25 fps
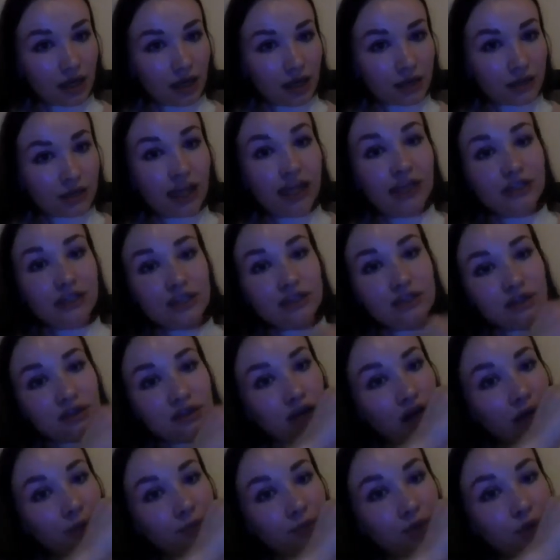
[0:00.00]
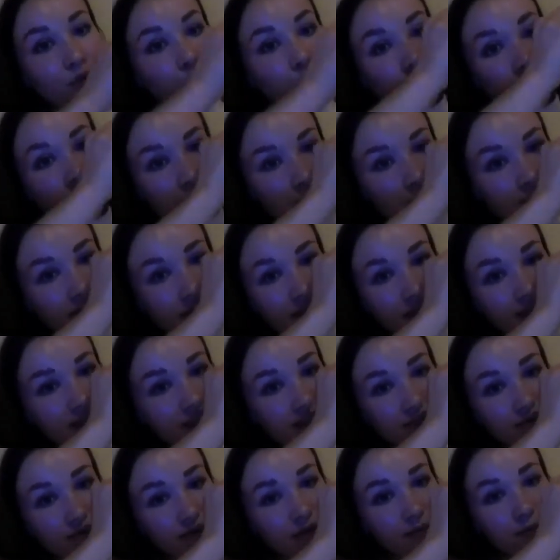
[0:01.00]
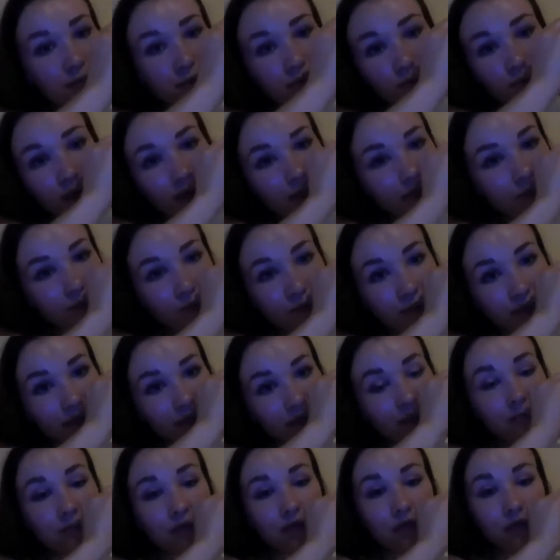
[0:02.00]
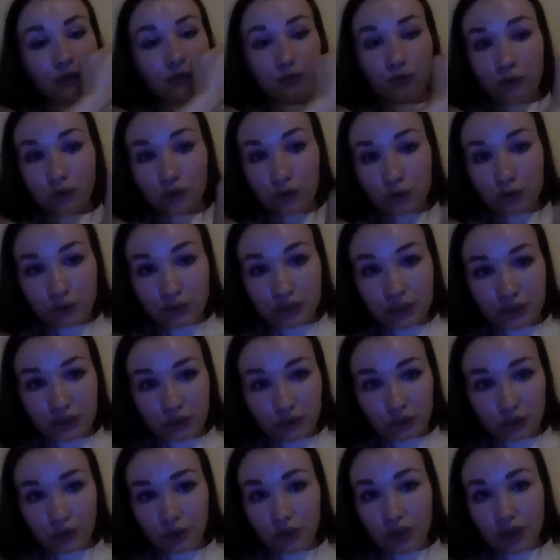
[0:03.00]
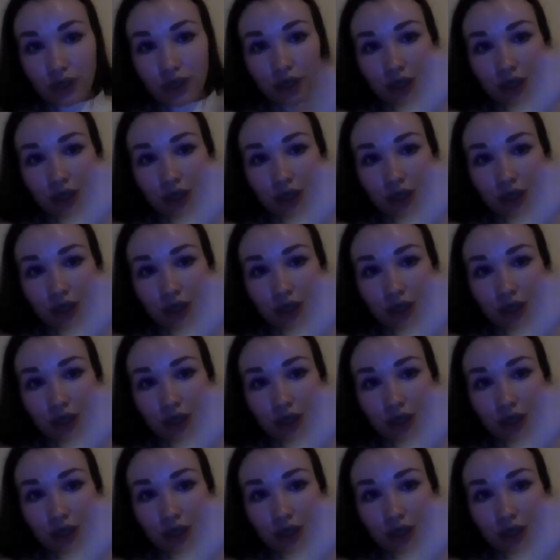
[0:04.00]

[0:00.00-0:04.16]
They described quite well about what we do,